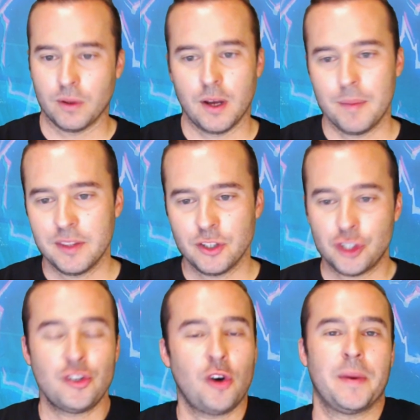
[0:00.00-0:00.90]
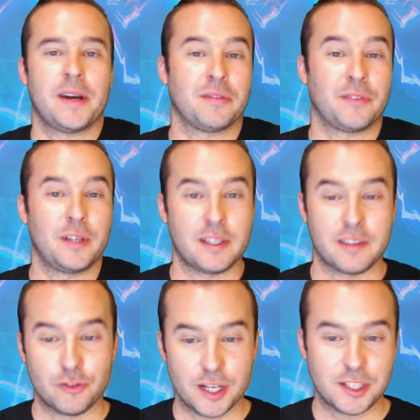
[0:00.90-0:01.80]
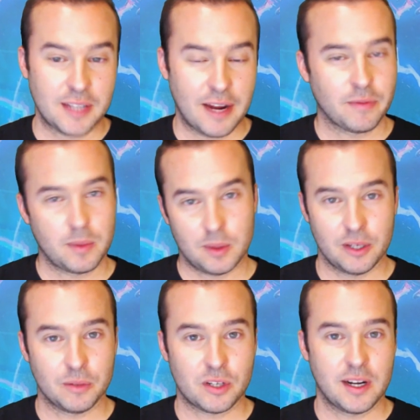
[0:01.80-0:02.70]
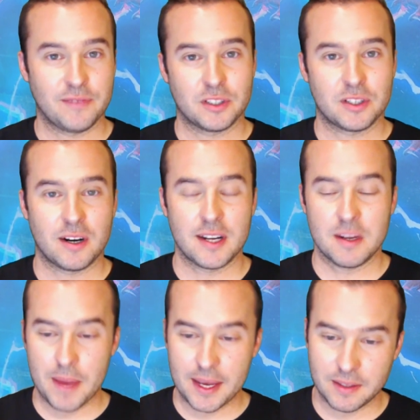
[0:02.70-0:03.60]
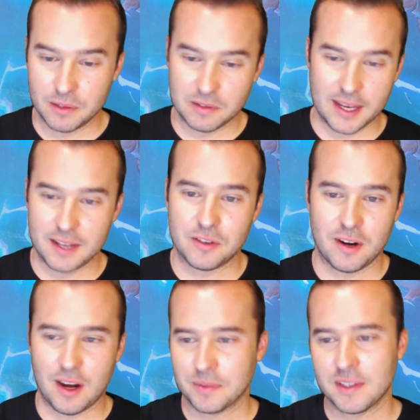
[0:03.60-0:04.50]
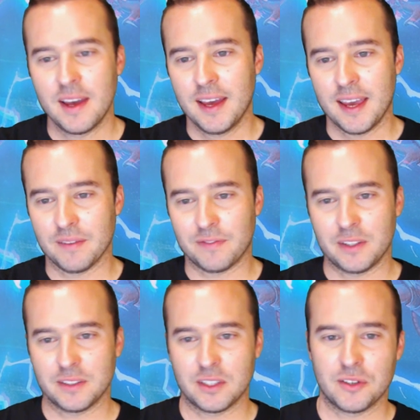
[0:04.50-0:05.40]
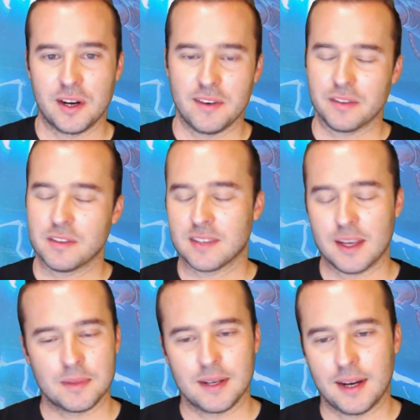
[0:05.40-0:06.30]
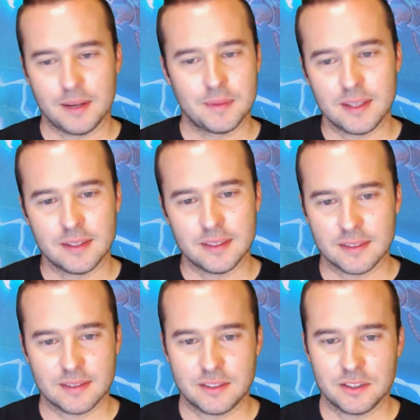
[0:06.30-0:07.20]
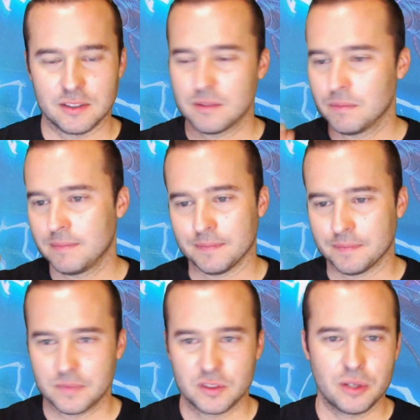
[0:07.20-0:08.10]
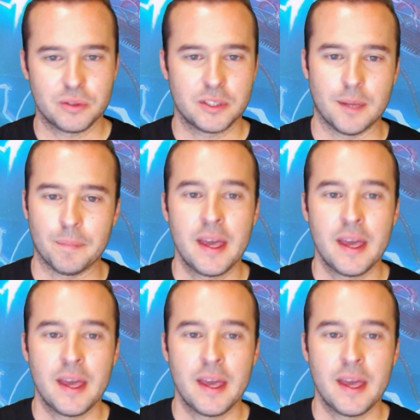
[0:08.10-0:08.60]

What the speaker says: mean, there's just no better feeling than dredging Life from the Loam turn after turn and making those land drops and filling your graveyard at the same time. It is just so good.